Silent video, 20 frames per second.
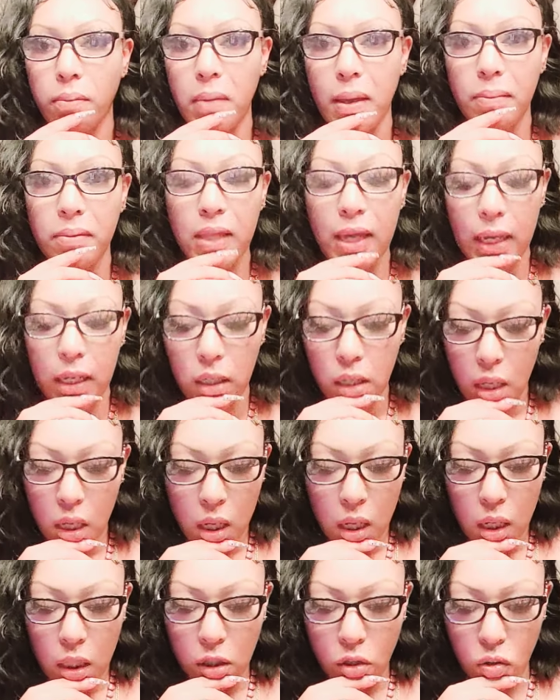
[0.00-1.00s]
Maybe they,
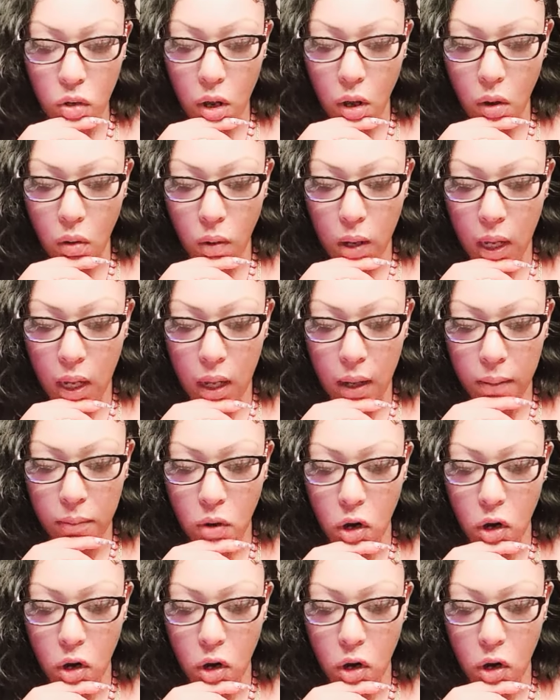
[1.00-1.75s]
you know, um,